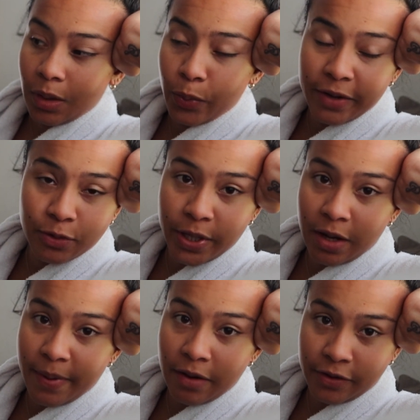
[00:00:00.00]
We have to wake
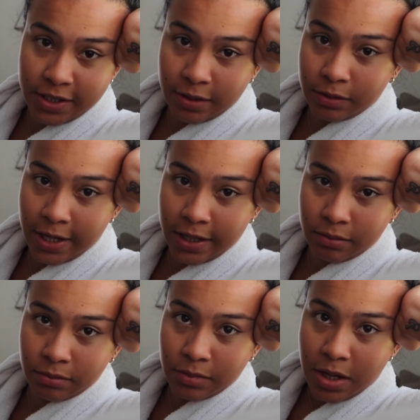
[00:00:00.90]
up every single
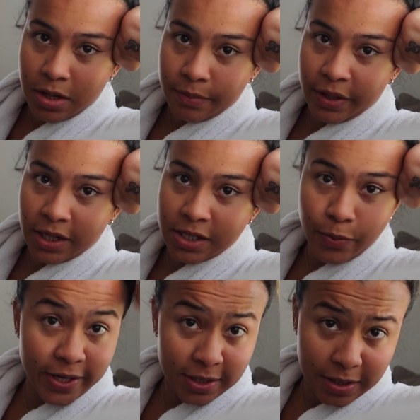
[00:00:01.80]
night because he
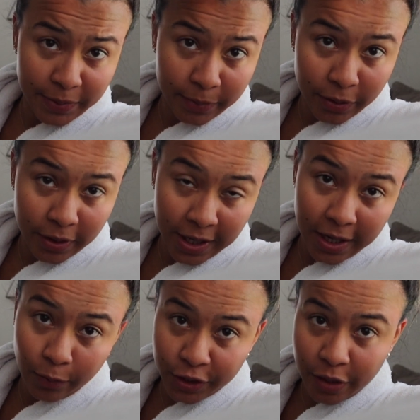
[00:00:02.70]
wakes us up in the middle of the
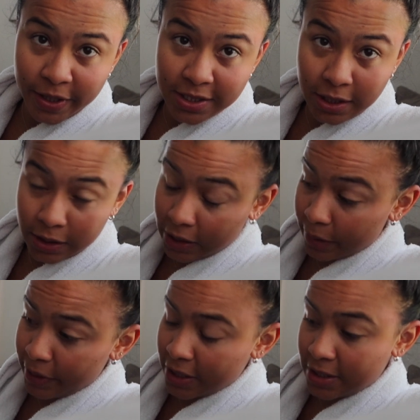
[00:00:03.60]
night, which I mean is a good
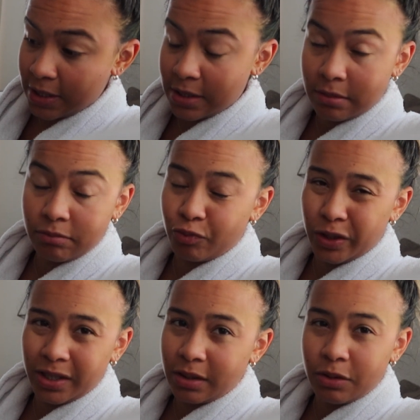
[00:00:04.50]
thing because he doesn't
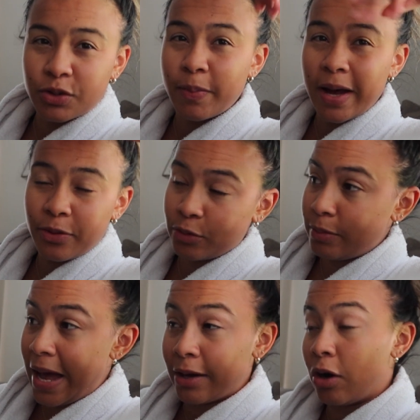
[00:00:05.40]
really use the
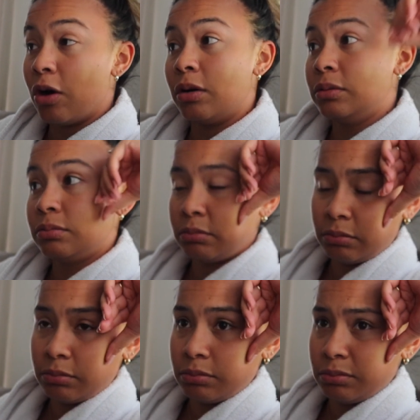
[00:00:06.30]
bathroom at all
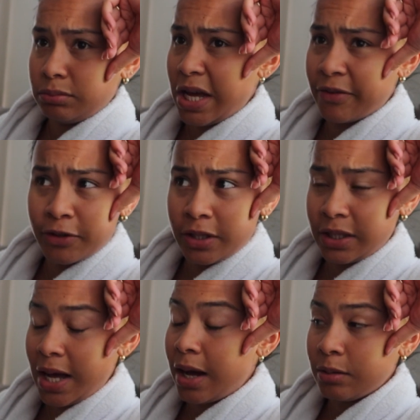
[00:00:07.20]
ever
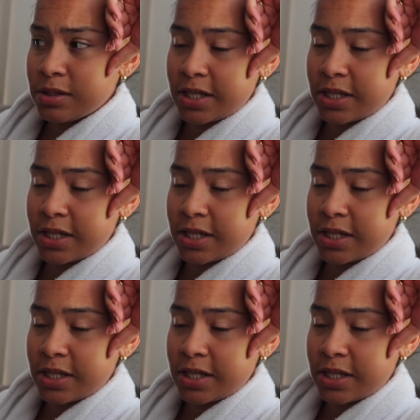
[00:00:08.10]
in the house.